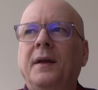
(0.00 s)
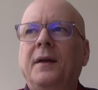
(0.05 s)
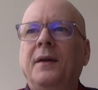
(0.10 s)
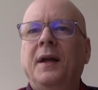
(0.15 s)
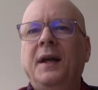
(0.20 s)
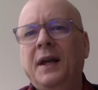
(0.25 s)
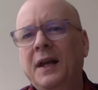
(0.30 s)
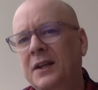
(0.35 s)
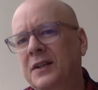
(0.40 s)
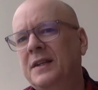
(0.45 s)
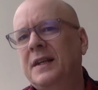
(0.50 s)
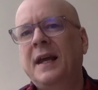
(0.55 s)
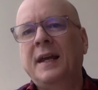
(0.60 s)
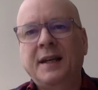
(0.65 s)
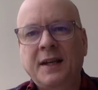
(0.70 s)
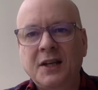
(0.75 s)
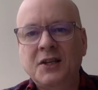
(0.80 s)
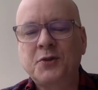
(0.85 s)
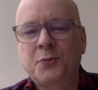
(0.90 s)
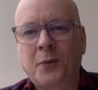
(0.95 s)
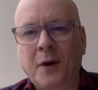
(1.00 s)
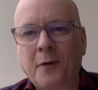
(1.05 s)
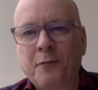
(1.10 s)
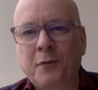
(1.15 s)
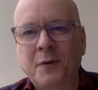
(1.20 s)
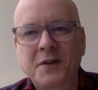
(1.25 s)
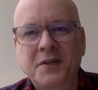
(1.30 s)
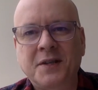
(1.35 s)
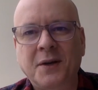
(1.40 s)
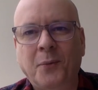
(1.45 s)
It, it gets
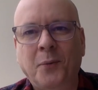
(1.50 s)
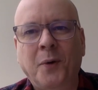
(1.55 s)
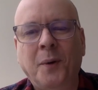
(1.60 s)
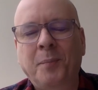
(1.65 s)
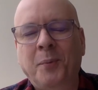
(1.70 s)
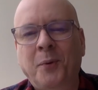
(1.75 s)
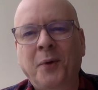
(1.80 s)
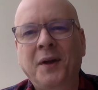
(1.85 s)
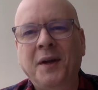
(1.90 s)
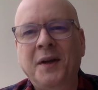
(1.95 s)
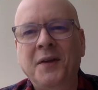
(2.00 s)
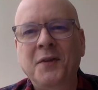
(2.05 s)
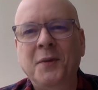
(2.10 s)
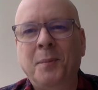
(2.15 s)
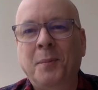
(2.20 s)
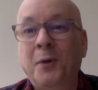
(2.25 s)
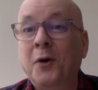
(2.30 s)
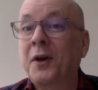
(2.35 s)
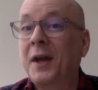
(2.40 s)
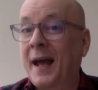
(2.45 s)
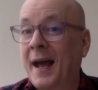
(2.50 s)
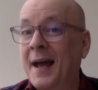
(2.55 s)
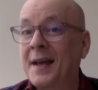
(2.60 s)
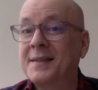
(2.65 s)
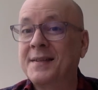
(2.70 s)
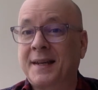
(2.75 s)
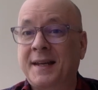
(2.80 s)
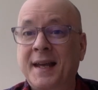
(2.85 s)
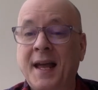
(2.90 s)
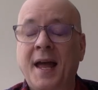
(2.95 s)
referenced at one point in the book
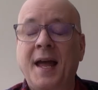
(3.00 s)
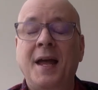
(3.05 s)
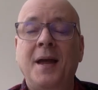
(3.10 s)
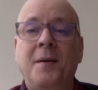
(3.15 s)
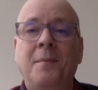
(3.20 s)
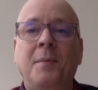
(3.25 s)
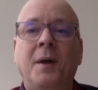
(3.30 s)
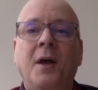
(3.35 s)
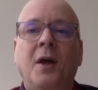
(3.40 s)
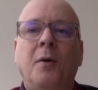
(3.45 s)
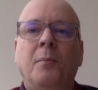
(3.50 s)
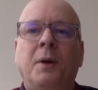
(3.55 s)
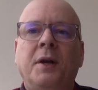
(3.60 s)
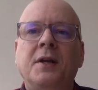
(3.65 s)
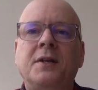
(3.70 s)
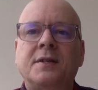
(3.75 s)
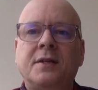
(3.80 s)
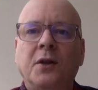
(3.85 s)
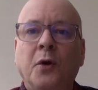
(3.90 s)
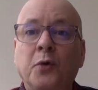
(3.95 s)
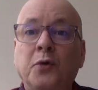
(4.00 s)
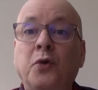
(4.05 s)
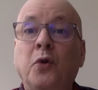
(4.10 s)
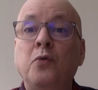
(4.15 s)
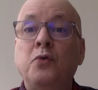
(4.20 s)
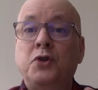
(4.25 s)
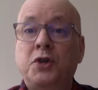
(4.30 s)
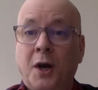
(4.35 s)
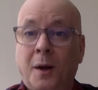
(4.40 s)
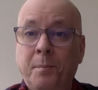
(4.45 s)
as a game, but it's those
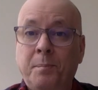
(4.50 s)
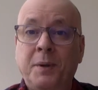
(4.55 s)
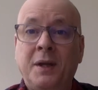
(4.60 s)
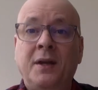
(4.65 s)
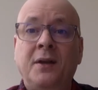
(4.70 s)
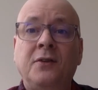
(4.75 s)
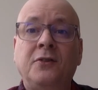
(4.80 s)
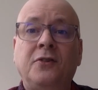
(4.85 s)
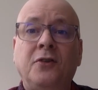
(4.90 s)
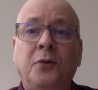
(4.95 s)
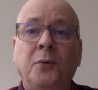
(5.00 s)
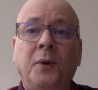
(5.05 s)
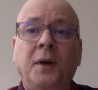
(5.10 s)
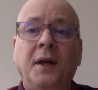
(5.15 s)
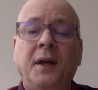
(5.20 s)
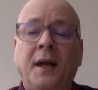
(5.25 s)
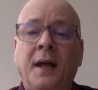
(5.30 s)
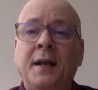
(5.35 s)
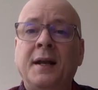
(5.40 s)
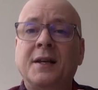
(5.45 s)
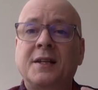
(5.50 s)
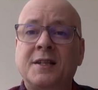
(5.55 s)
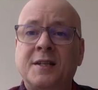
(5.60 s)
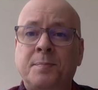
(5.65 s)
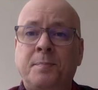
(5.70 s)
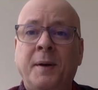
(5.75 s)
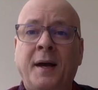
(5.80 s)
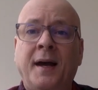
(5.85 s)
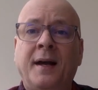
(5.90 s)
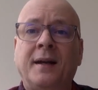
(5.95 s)
who jump into it and
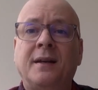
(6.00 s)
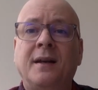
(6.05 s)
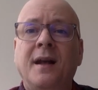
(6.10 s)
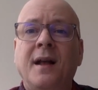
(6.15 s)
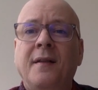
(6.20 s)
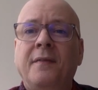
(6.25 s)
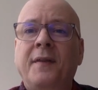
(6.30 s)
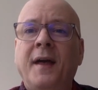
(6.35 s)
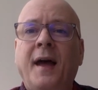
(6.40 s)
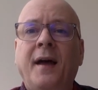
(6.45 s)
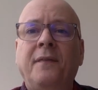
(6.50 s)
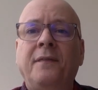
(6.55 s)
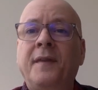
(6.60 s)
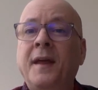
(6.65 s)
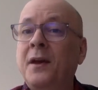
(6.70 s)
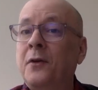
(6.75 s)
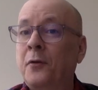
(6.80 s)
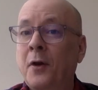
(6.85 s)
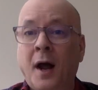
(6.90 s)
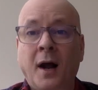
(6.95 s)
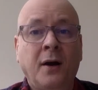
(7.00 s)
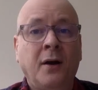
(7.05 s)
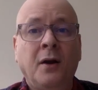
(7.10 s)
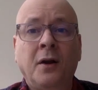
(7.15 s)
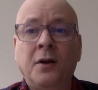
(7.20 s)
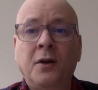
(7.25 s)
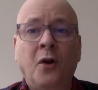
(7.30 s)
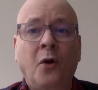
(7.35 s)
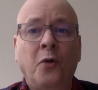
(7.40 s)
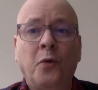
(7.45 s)
expect that they're not going
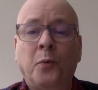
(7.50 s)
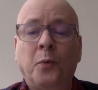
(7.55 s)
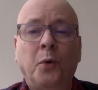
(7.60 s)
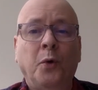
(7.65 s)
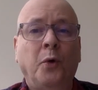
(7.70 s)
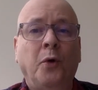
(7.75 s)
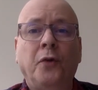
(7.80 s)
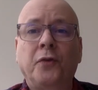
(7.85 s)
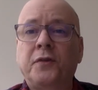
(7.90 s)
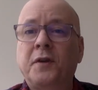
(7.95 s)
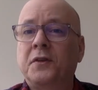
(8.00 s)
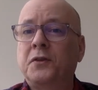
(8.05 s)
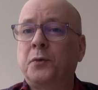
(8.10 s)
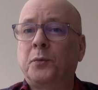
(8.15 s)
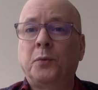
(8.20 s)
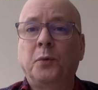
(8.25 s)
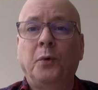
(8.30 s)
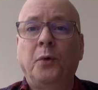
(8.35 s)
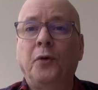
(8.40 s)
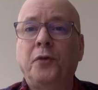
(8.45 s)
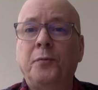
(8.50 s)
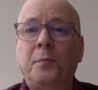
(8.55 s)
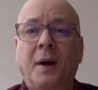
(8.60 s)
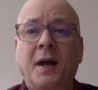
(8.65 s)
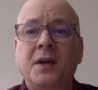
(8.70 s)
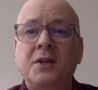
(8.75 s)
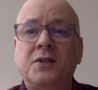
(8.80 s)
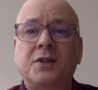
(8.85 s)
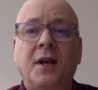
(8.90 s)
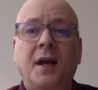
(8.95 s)
to know the rules, that the rules
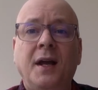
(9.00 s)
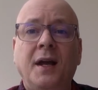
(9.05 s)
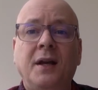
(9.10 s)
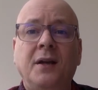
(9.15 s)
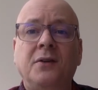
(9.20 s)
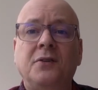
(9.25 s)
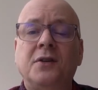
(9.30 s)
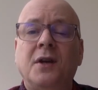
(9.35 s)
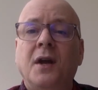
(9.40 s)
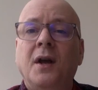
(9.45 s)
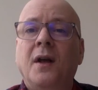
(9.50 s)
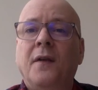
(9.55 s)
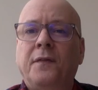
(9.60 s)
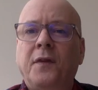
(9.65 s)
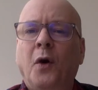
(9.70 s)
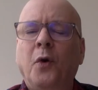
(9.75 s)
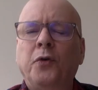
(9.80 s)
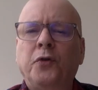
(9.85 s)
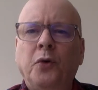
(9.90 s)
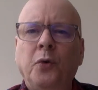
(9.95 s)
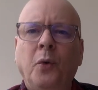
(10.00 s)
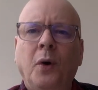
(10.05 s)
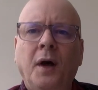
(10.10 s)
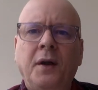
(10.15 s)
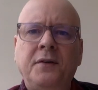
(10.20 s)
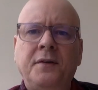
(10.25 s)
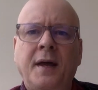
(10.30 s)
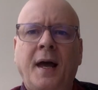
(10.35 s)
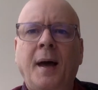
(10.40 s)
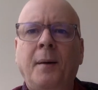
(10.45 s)
might change. Those who
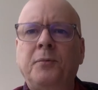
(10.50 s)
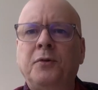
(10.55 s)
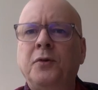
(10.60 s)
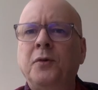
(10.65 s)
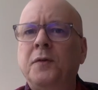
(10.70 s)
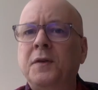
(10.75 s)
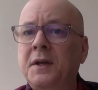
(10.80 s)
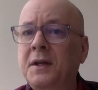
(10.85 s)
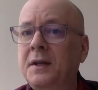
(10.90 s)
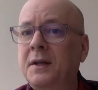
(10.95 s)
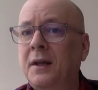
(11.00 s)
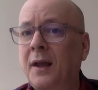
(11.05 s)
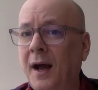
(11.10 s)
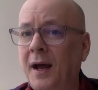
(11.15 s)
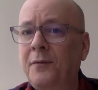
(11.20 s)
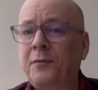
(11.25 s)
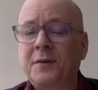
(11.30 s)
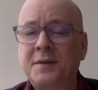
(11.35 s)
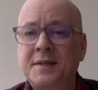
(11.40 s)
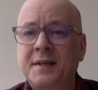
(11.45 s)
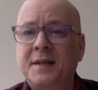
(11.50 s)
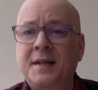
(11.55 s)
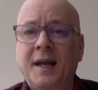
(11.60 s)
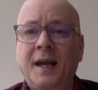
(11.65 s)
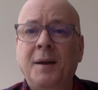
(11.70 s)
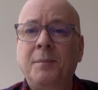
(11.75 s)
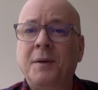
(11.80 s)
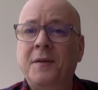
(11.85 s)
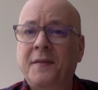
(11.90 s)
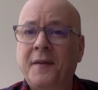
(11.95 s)
adapt to the life as a
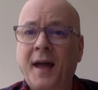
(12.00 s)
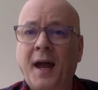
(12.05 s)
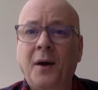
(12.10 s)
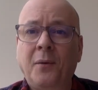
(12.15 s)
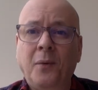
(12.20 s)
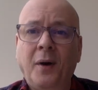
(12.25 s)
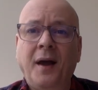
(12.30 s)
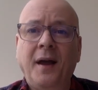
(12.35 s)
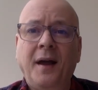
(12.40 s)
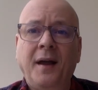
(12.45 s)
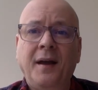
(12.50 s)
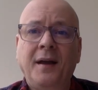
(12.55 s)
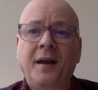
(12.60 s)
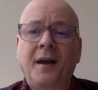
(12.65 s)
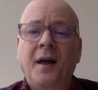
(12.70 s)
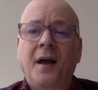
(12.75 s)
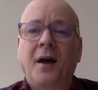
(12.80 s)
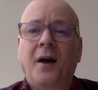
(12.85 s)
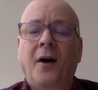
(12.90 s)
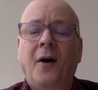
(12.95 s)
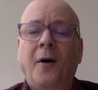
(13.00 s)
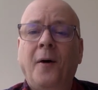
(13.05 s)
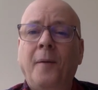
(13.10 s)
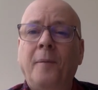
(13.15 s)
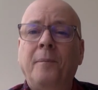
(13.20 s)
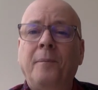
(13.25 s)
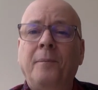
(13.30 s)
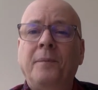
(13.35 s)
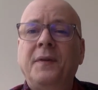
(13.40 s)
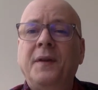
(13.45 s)
game in that way,
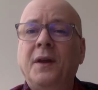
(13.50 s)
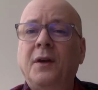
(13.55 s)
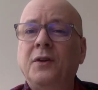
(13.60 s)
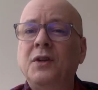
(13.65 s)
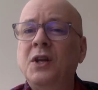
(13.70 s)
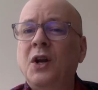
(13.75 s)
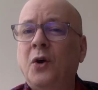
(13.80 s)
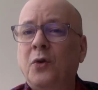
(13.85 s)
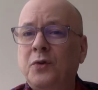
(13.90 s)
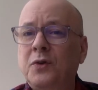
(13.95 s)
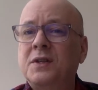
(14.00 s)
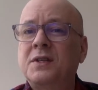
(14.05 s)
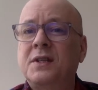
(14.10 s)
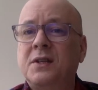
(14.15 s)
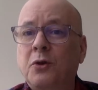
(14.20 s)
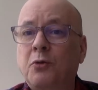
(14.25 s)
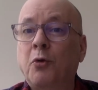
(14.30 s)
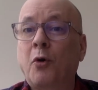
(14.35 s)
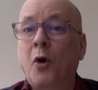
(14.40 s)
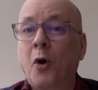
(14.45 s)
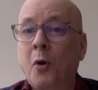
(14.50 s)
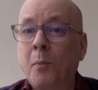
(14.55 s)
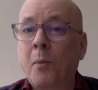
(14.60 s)
um, you know, grow